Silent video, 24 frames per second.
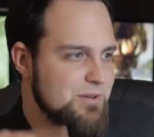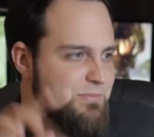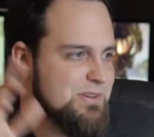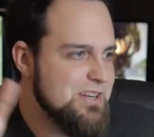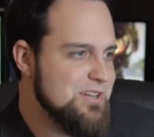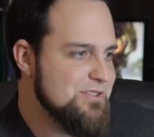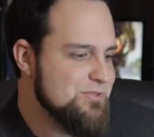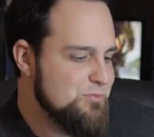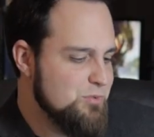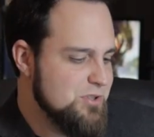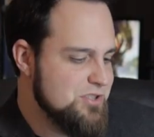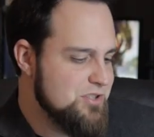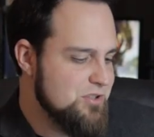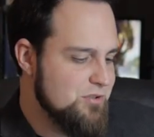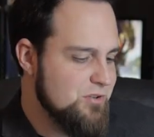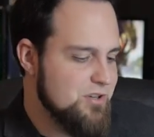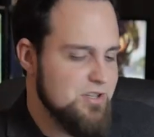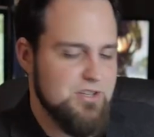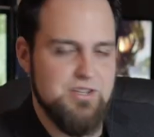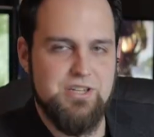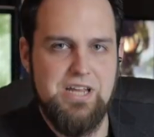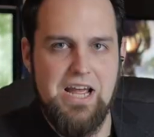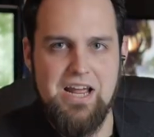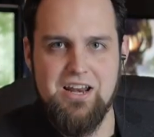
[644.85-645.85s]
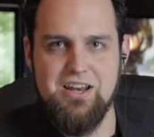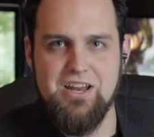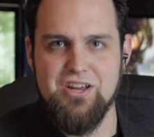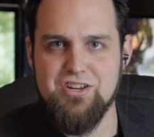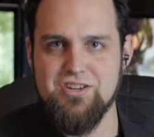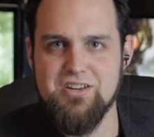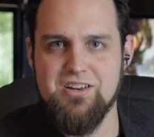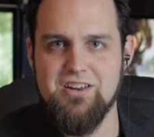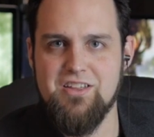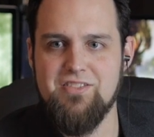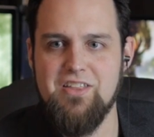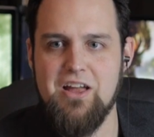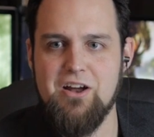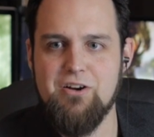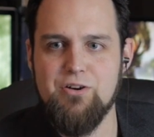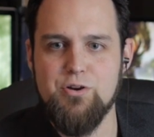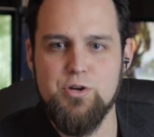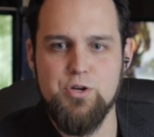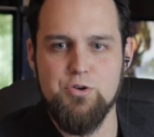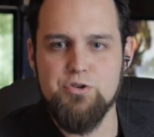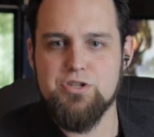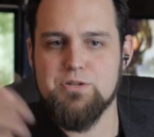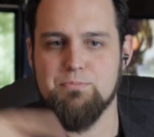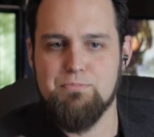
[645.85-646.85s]
I mean, was there a technician in there who
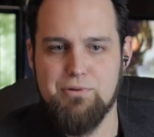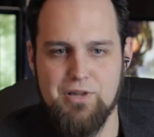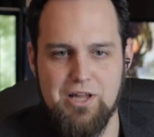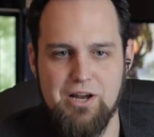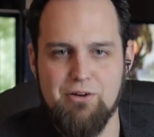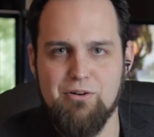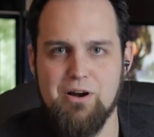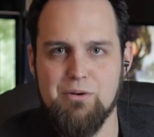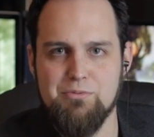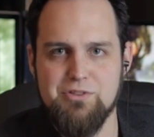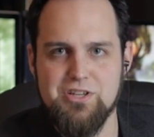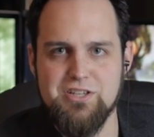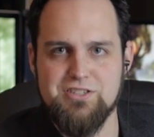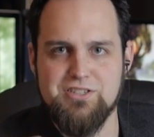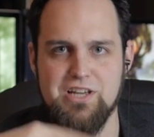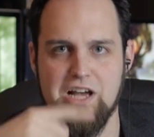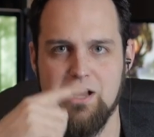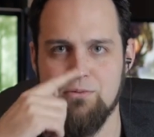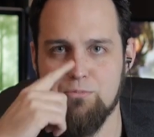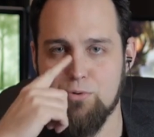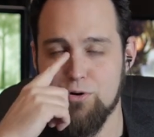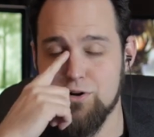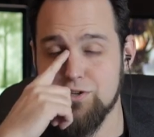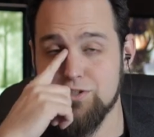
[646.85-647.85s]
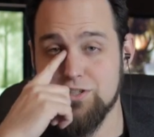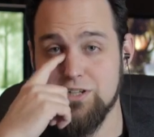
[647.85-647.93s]
used to play around with these soundboards?